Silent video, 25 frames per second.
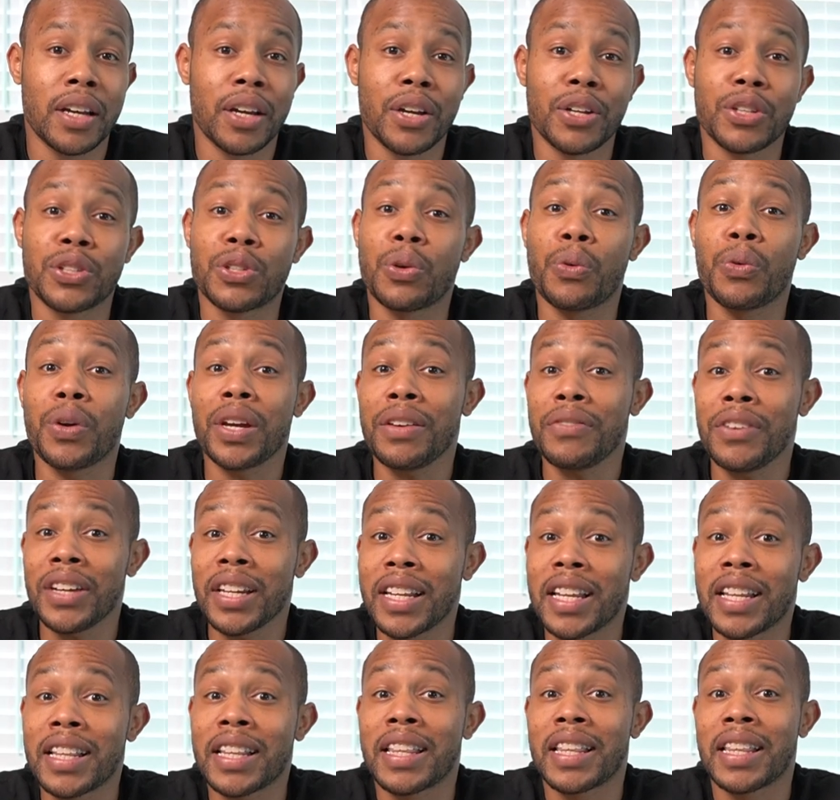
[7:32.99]
So even
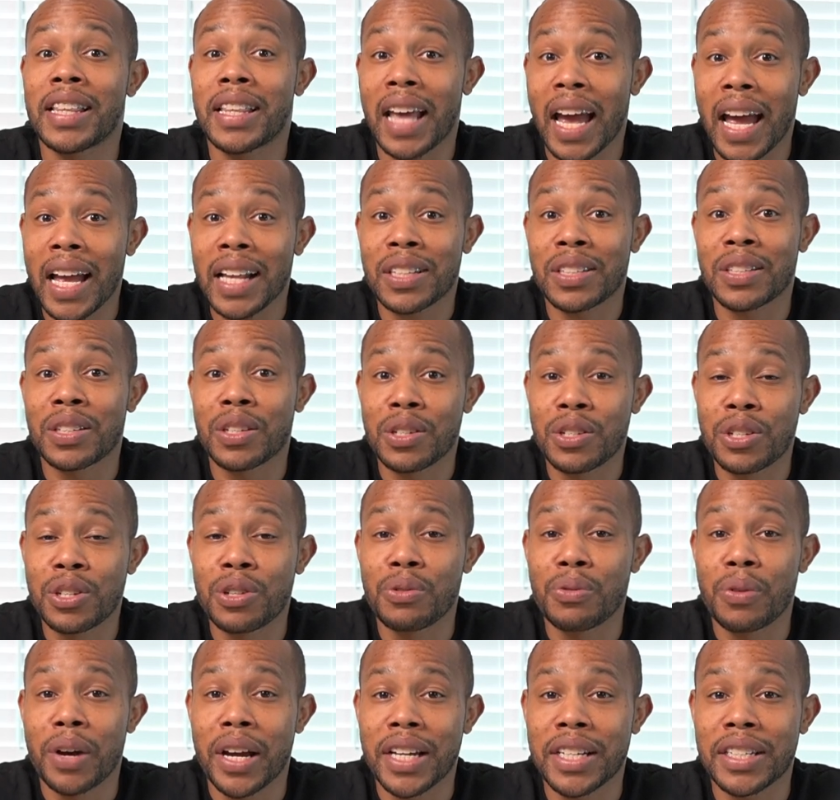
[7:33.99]
in that
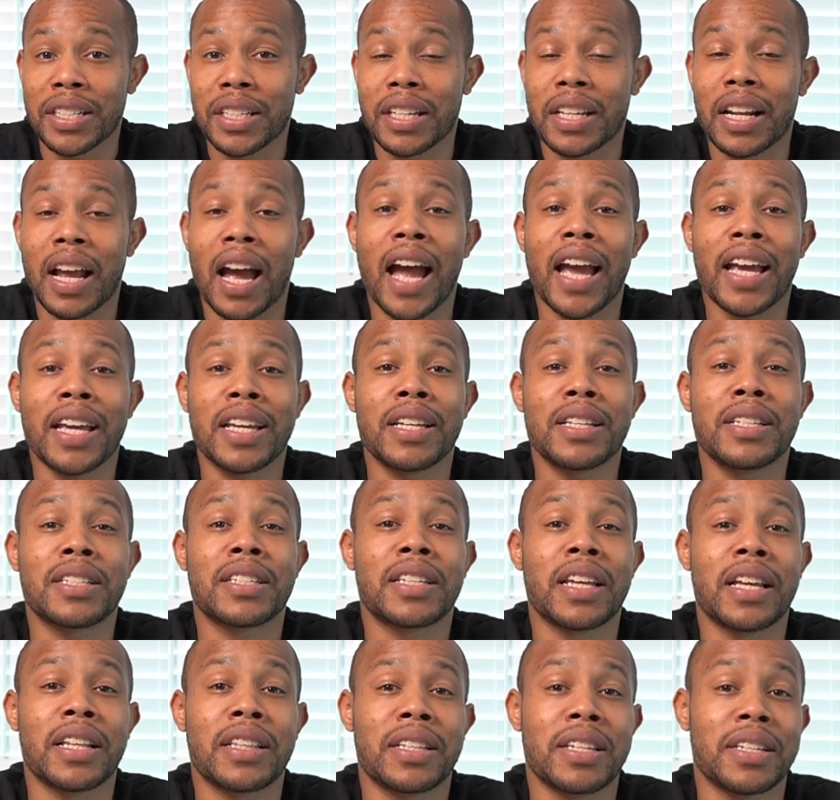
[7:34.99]
situation, I can
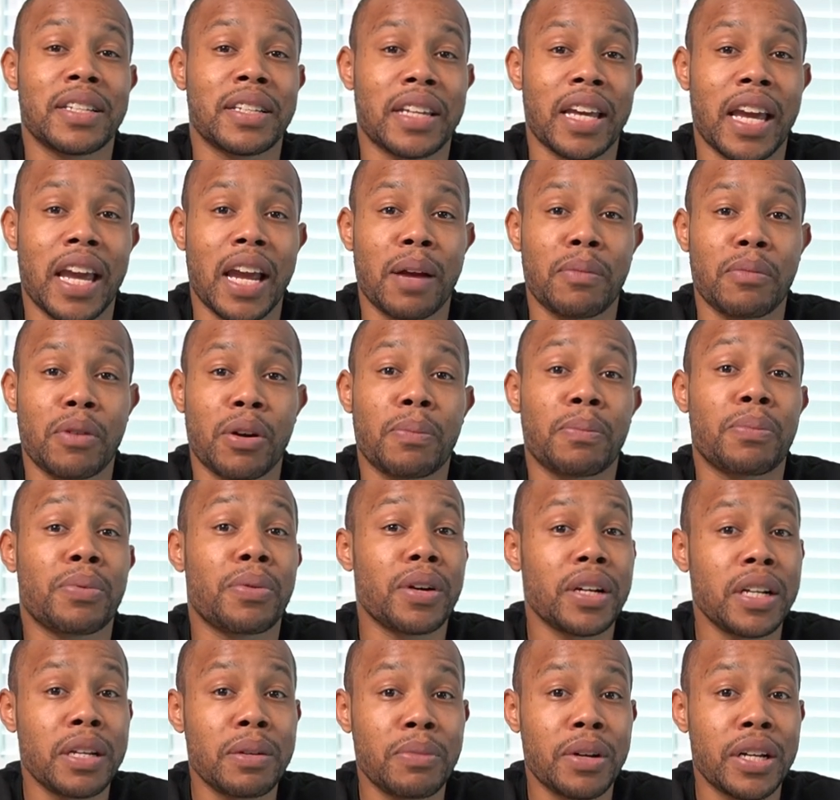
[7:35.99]
set this camera
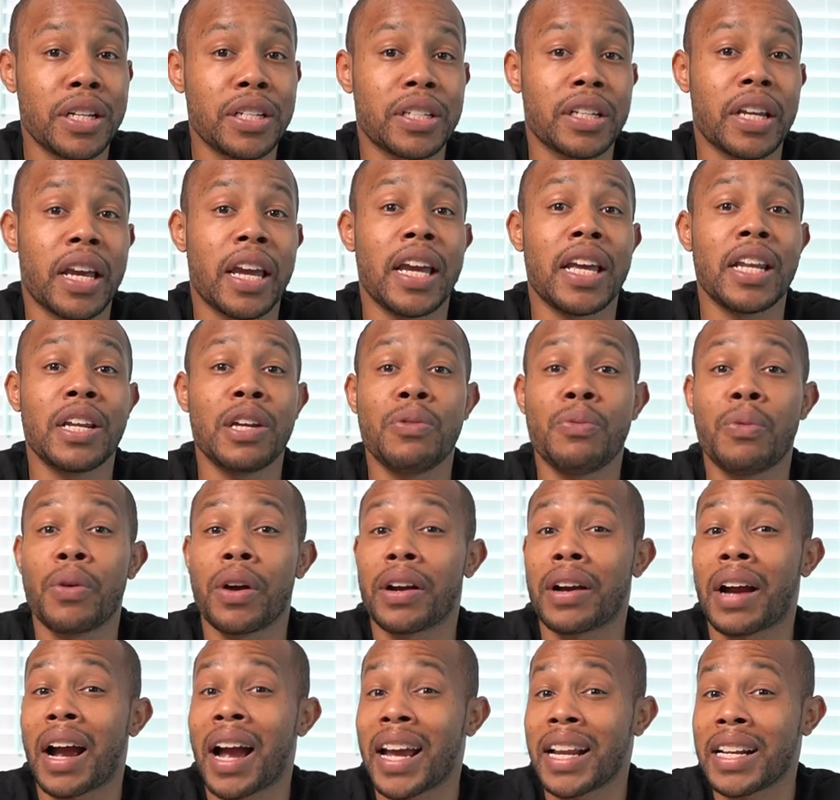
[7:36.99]
pretty much
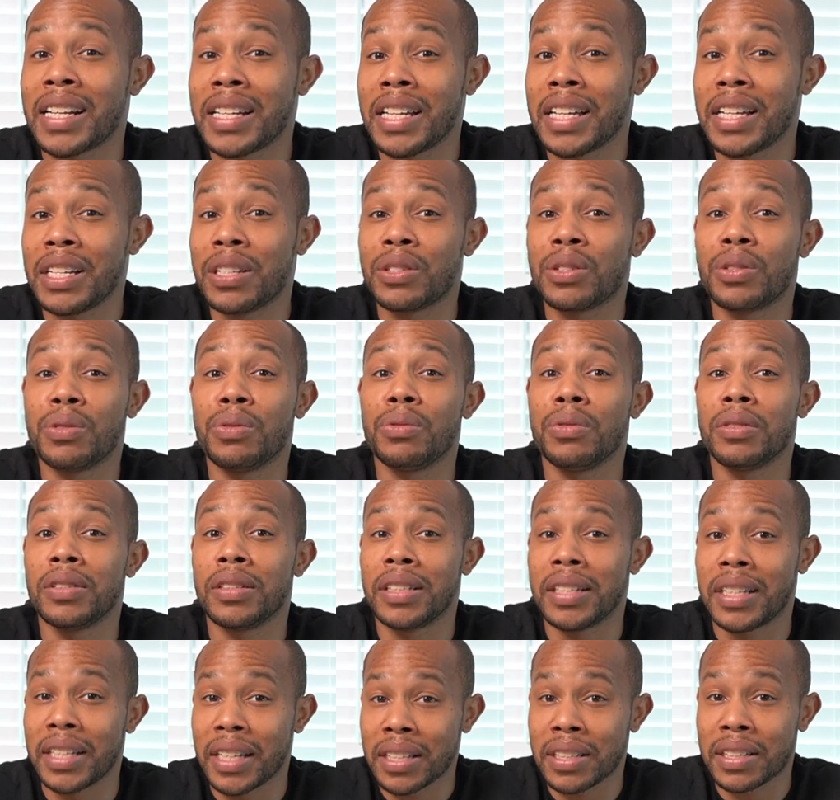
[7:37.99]
anywhere I need to
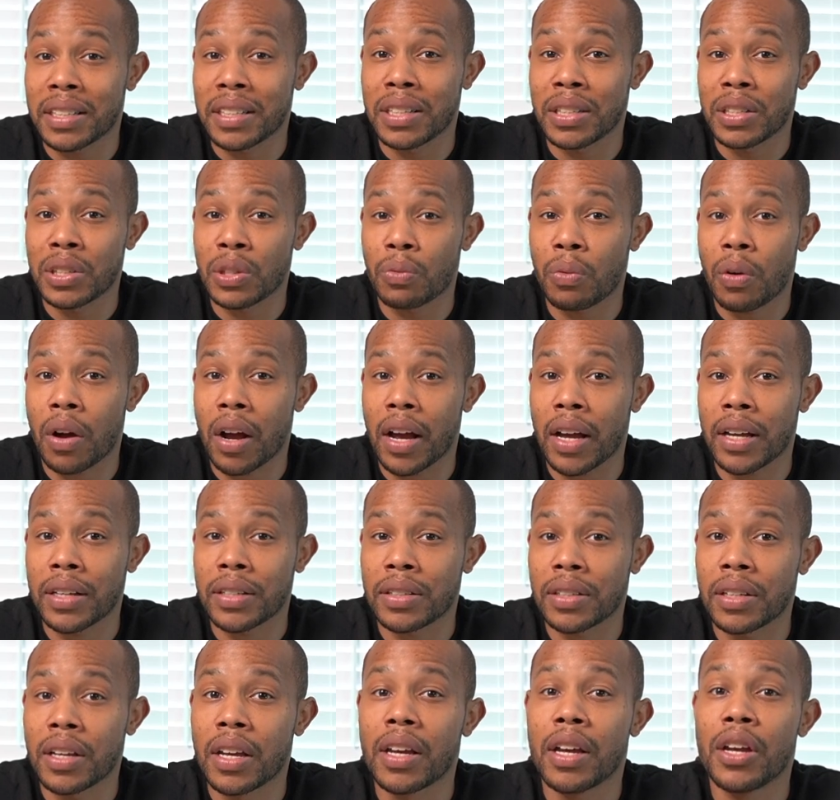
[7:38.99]
distance wise.